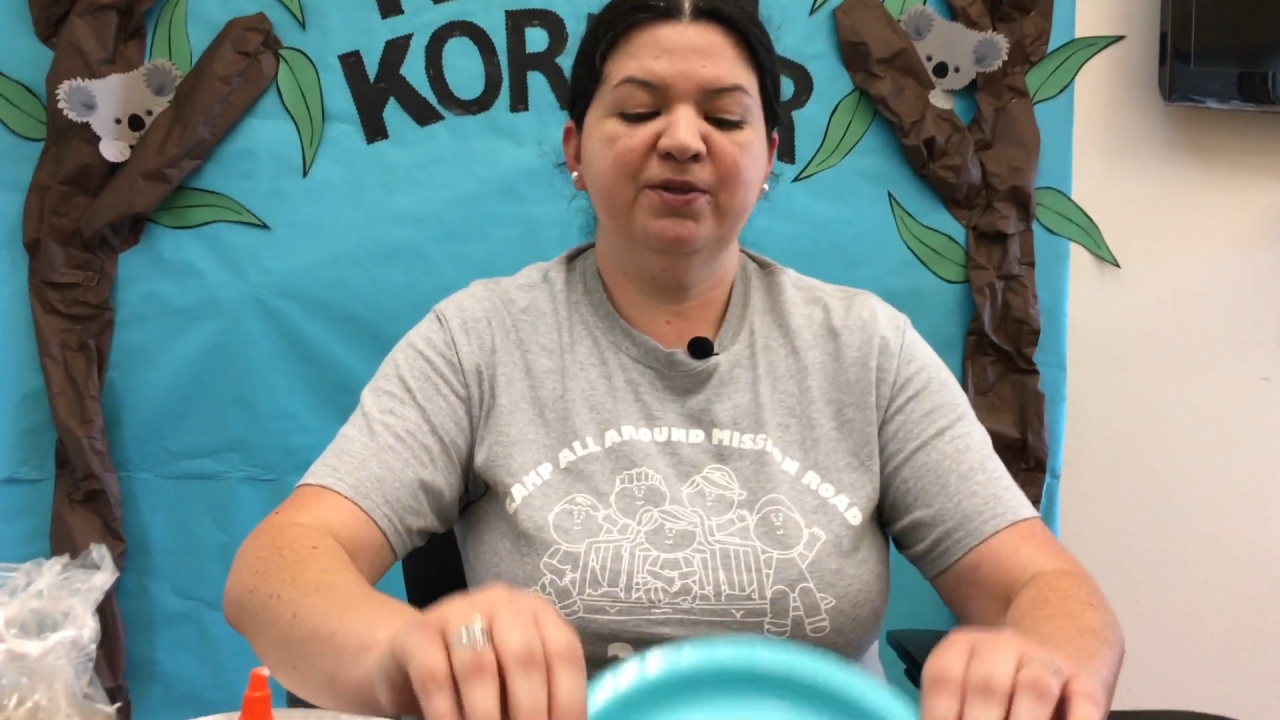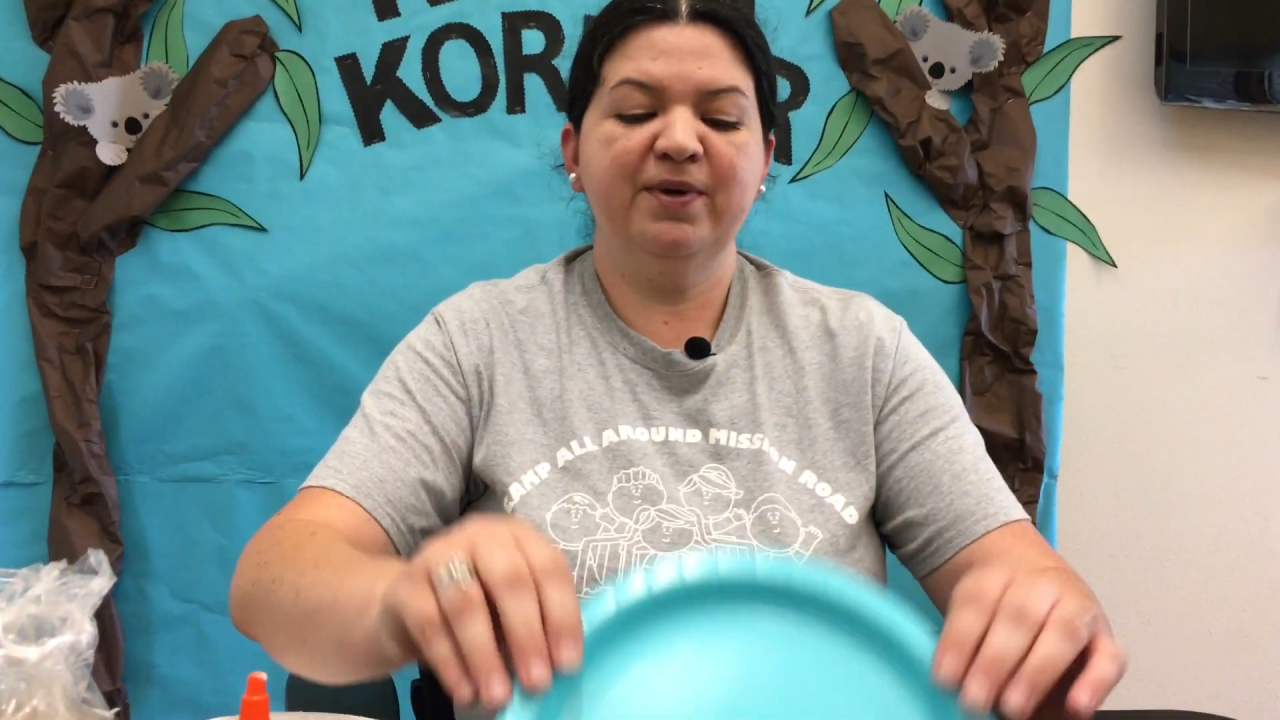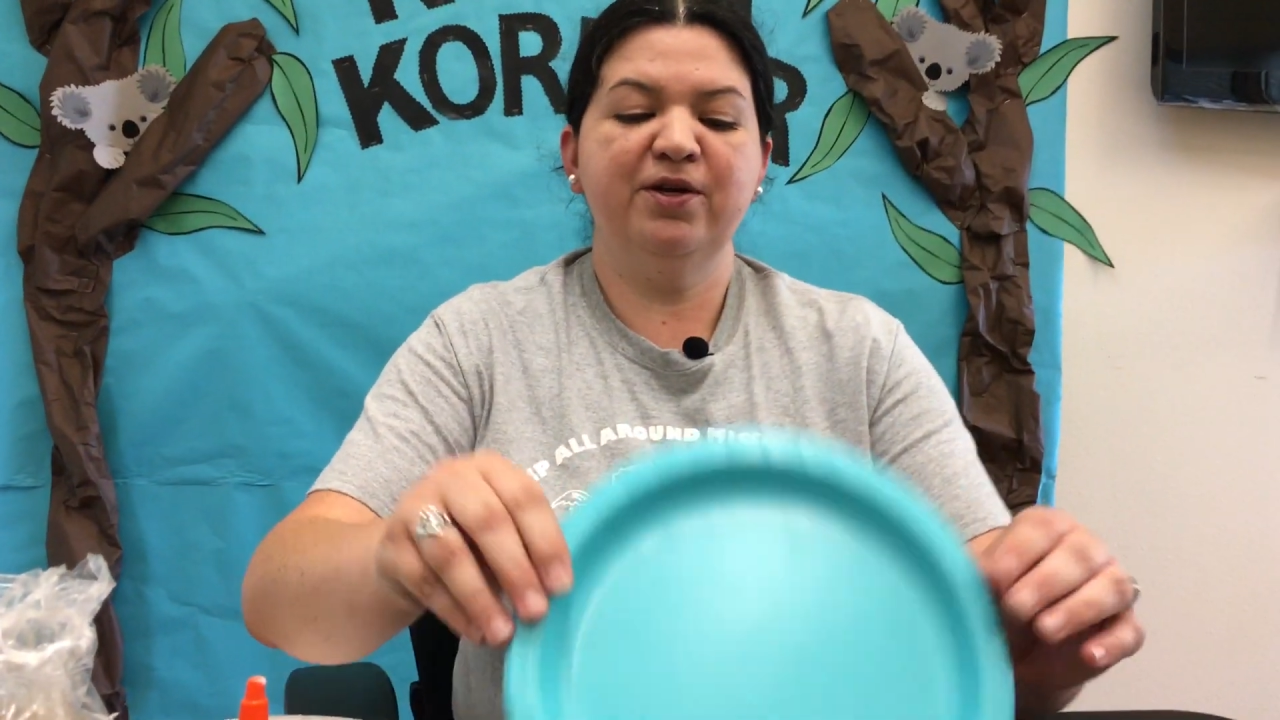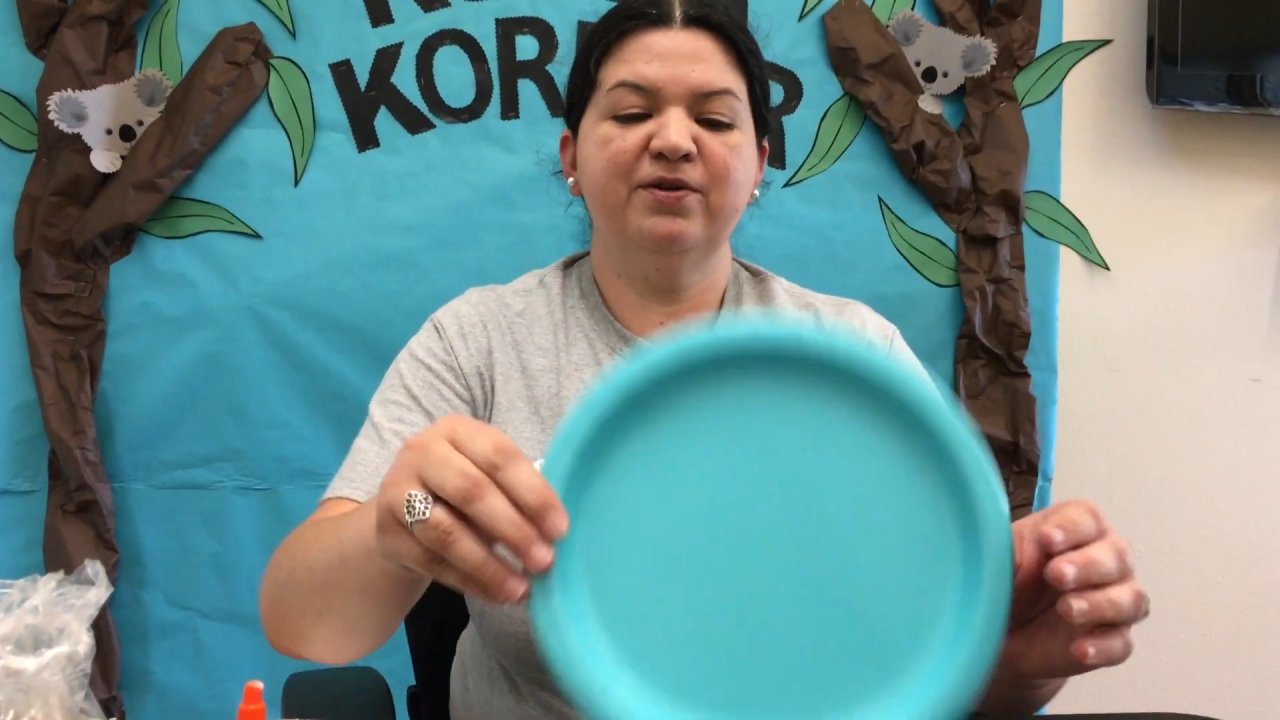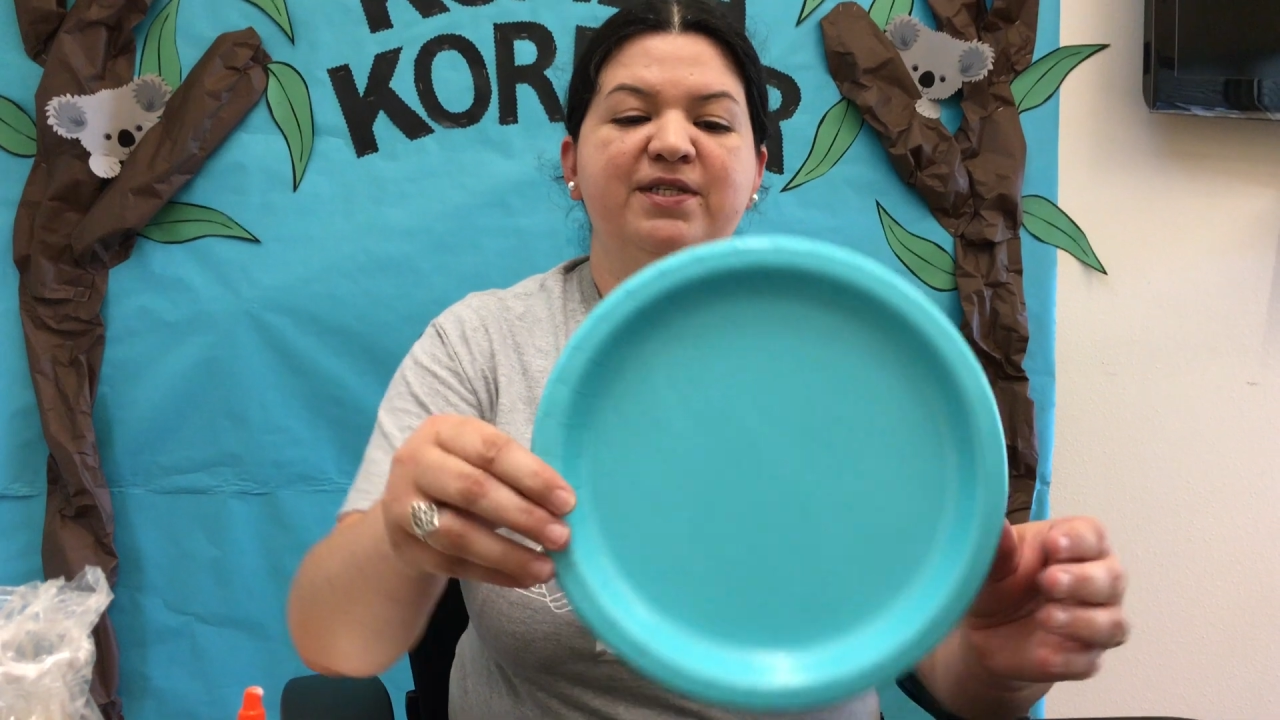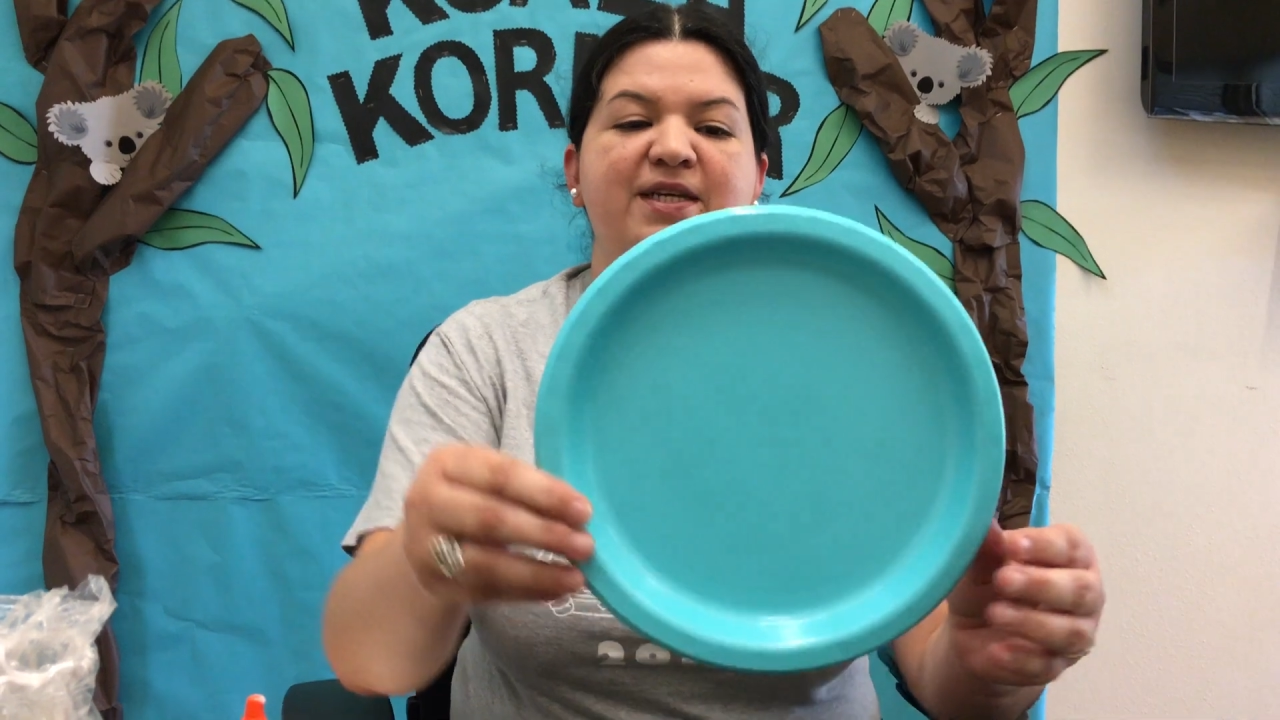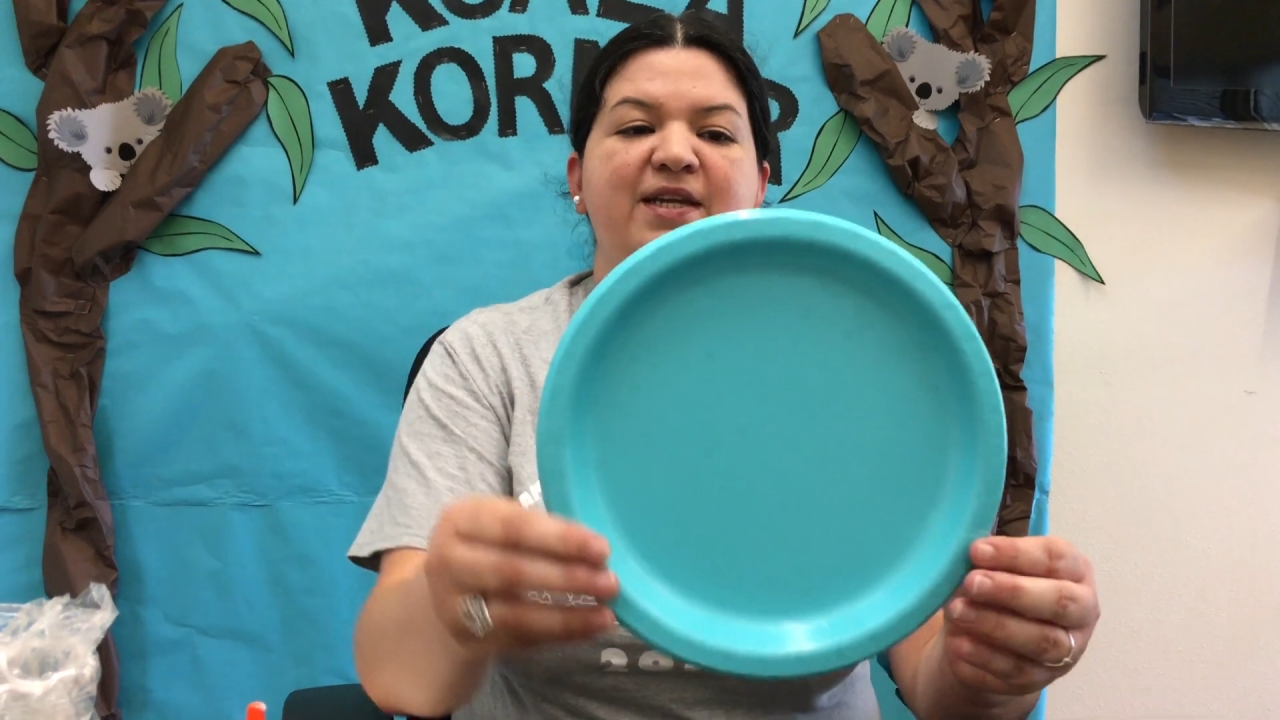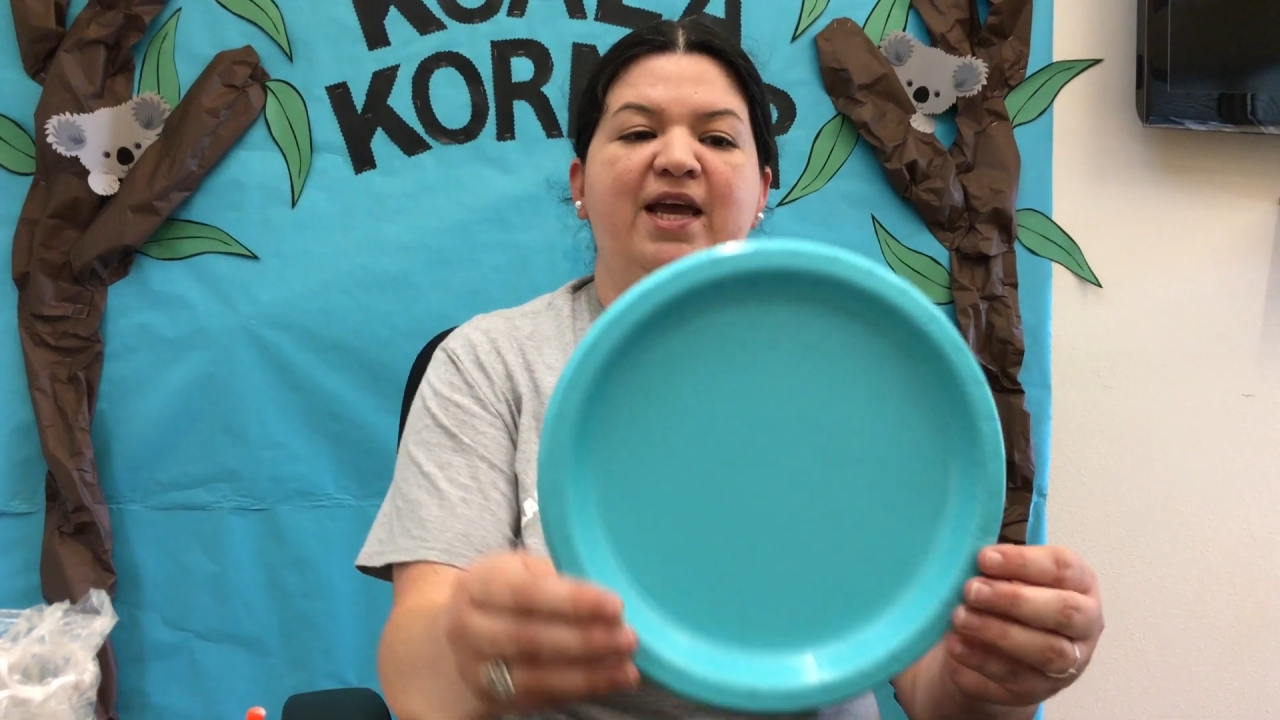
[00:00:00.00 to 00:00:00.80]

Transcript: be using